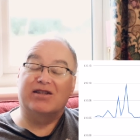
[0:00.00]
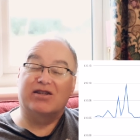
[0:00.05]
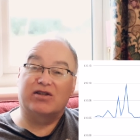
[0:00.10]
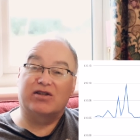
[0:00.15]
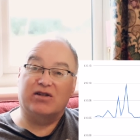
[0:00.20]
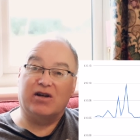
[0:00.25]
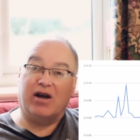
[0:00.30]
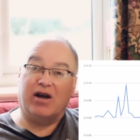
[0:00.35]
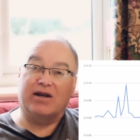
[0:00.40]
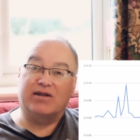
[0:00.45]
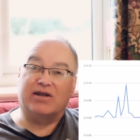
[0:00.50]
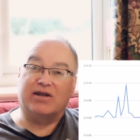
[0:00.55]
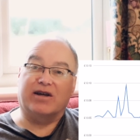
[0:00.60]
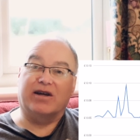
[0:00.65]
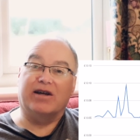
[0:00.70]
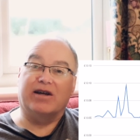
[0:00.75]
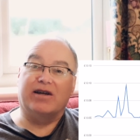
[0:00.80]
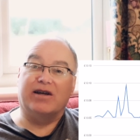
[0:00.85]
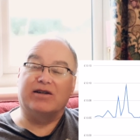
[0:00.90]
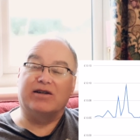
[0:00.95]

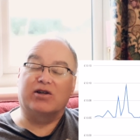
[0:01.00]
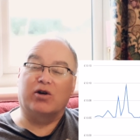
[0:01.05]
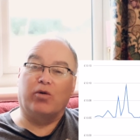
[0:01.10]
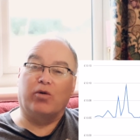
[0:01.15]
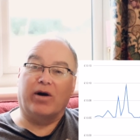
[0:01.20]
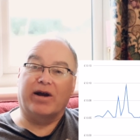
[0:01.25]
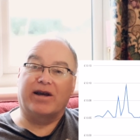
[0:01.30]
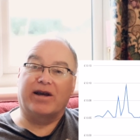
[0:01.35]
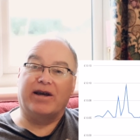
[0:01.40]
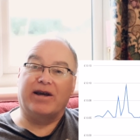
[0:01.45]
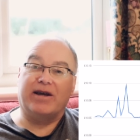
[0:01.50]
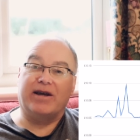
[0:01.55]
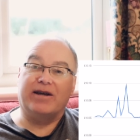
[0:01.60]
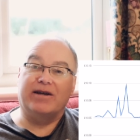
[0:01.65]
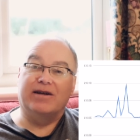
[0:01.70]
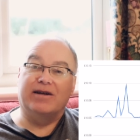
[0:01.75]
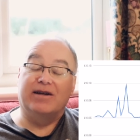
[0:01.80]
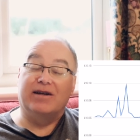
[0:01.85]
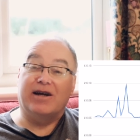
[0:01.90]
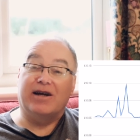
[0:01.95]
Sizing it is quite
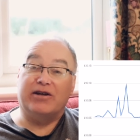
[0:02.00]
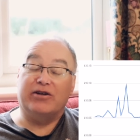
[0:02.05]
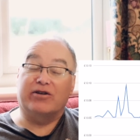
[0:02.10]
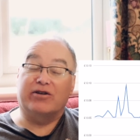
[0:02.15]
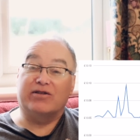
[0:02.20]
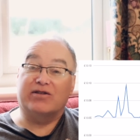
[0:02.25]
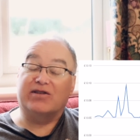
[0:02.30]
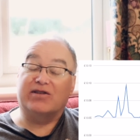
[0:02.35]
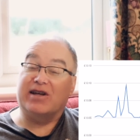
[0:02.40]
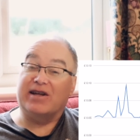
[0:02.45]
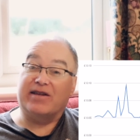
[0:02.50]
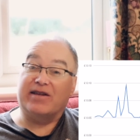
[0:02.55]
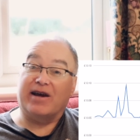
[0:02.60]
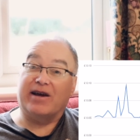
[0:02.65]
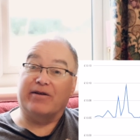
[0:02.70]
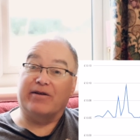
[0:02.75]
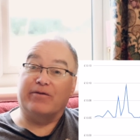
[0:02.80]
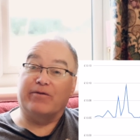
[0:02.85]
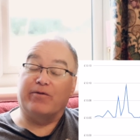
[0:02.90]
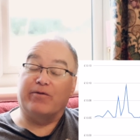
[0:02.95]
key and you can see
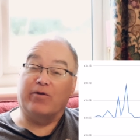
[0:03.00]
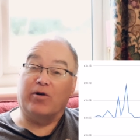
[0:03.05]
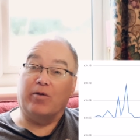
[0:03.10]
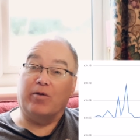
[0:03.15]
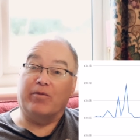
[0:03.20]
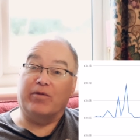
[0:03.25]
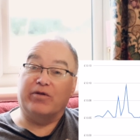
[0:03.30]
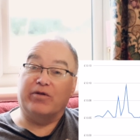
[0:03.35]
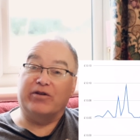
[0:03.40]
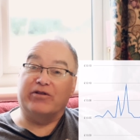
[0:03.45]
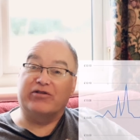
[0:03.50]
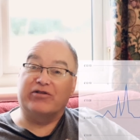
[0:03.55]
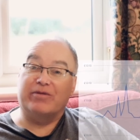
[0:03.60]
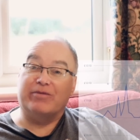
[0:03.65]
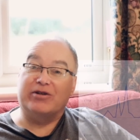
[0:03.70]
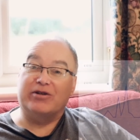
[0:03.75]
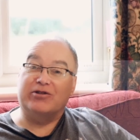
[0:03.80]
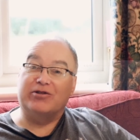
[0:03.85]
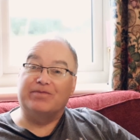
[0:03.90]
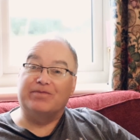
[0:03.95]
that from
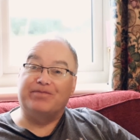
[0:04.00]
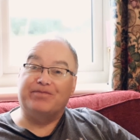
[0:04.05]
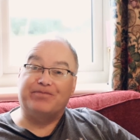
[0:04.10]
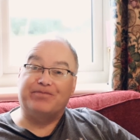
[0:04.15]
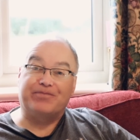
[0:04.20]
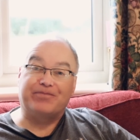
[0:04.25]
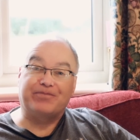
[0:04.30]
this image.